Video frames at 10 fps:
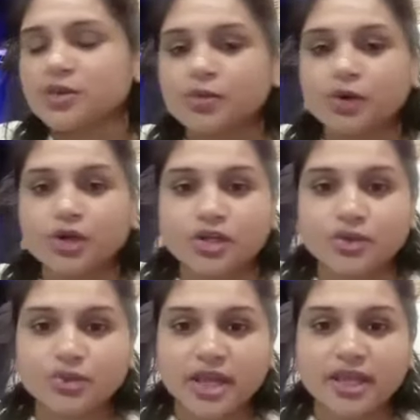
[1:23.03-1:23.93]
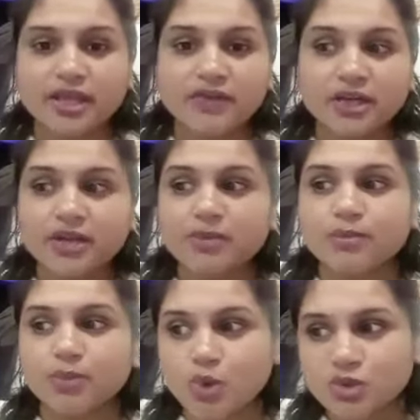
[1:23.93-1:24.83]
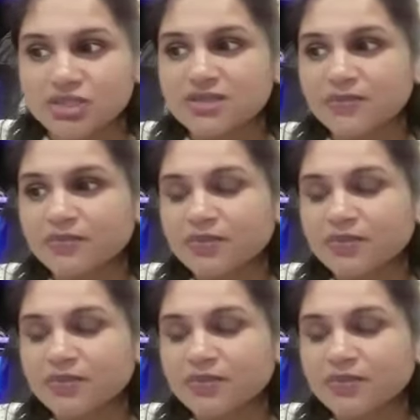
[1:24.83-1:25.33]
reproductive tract, even in bones.